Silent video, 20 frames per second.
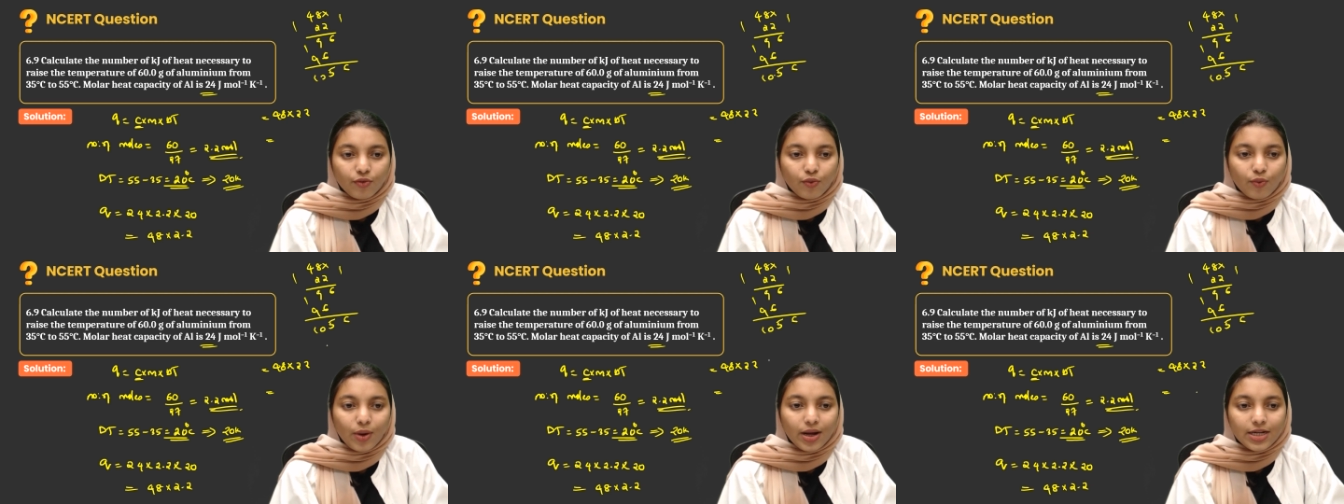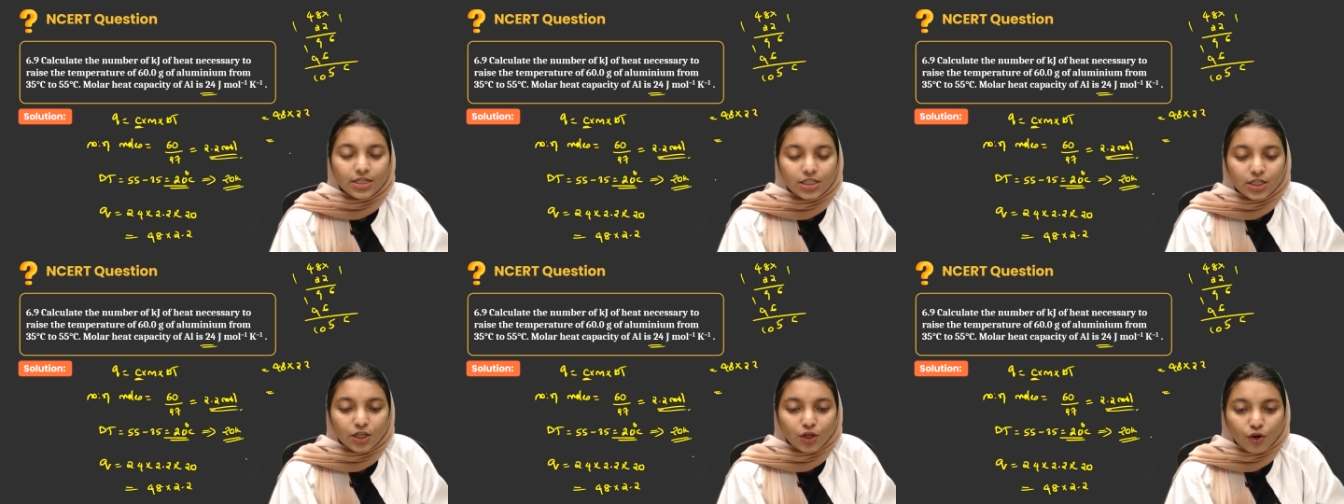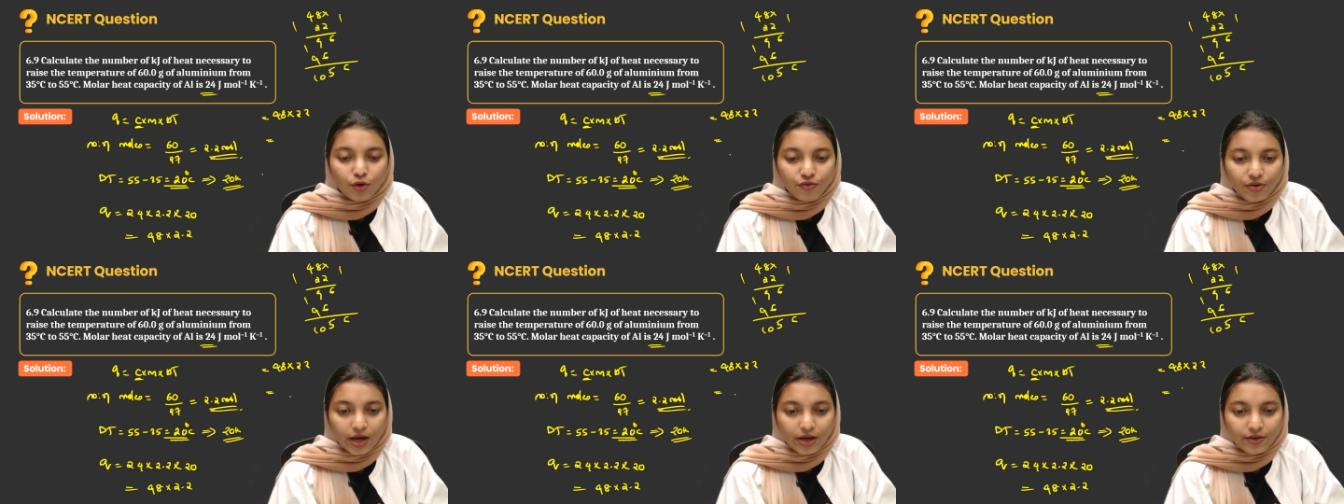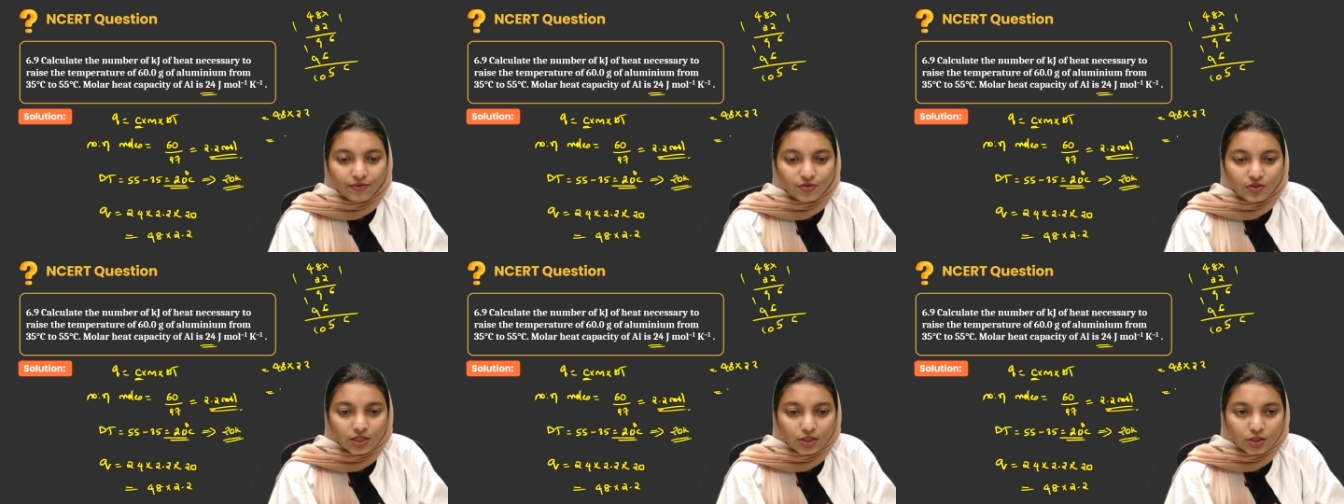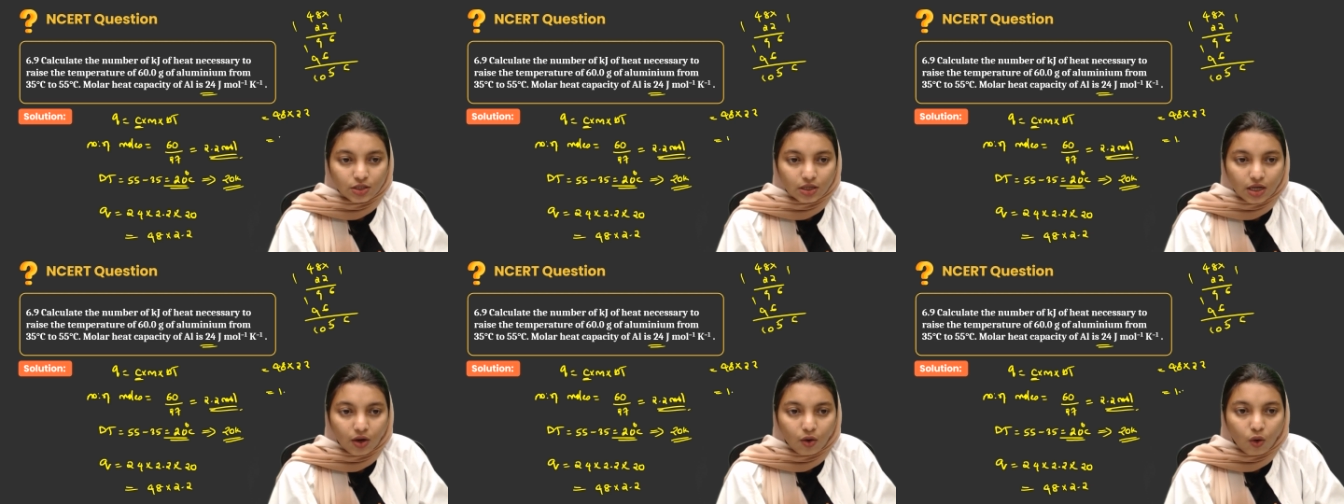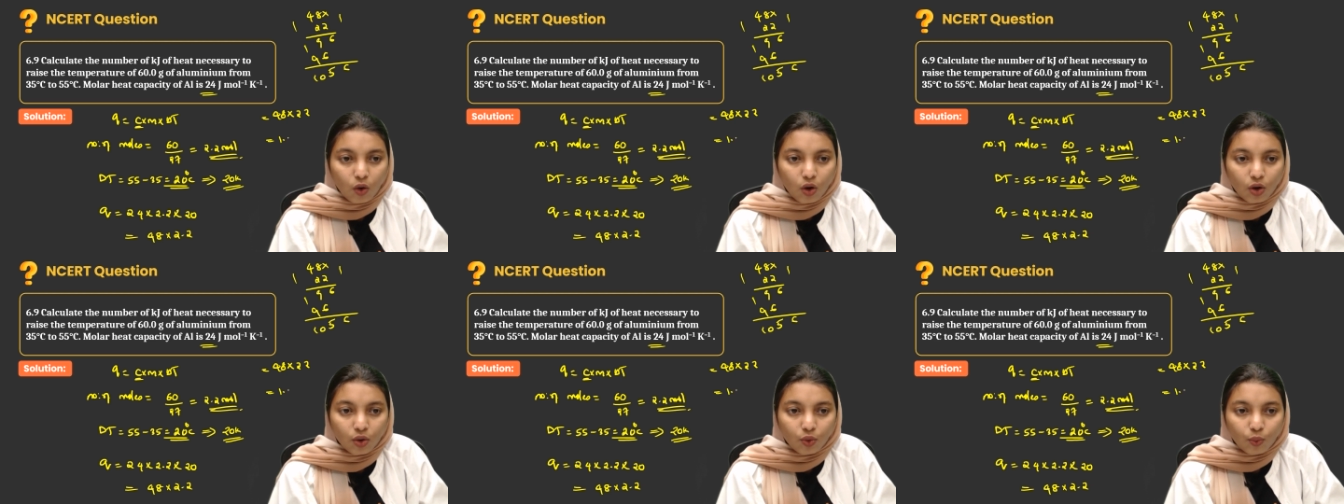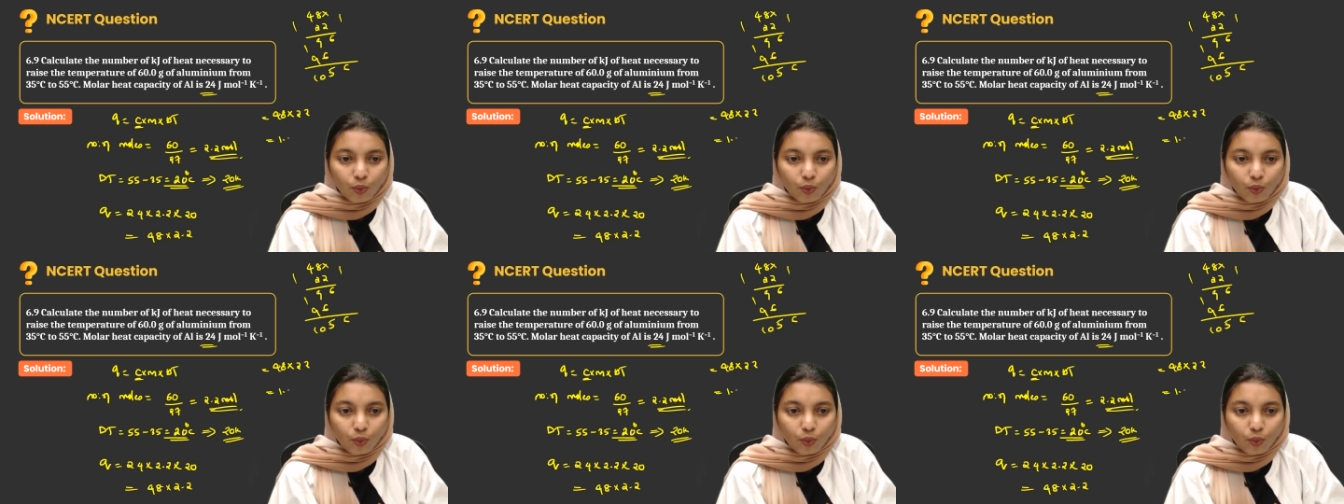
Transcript: 1056 or